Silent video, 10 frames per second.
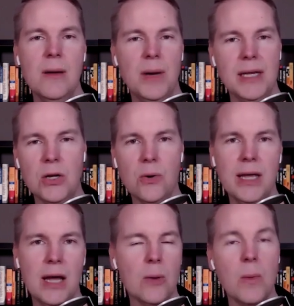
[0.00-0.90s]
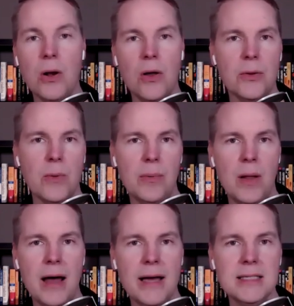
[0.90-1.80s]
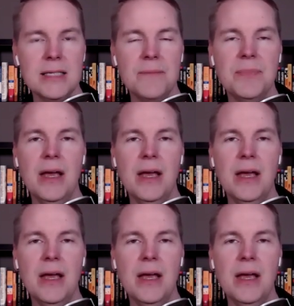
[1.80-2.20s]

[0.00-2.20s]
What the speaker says: but you don't care about all the replies.